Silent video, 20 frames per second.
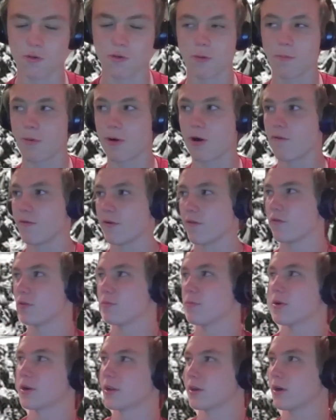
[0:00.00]
above
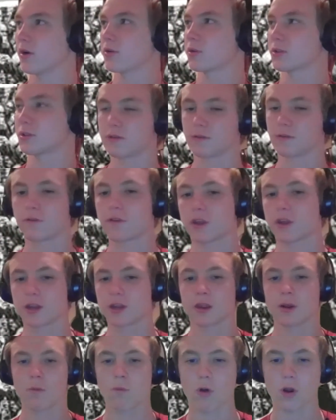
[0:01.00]
everybody else if they
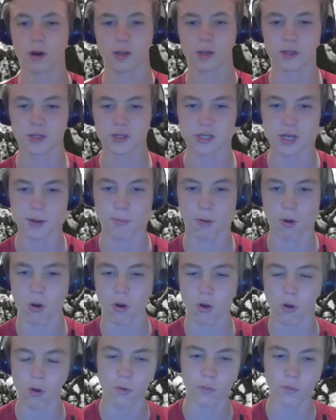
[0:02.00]
can't walk in the same
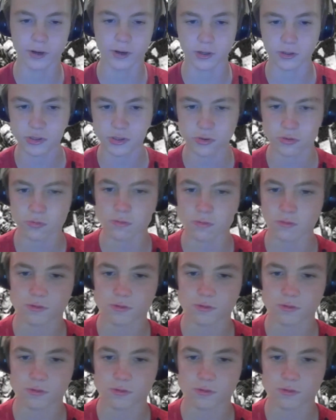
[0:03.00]
hallway as you.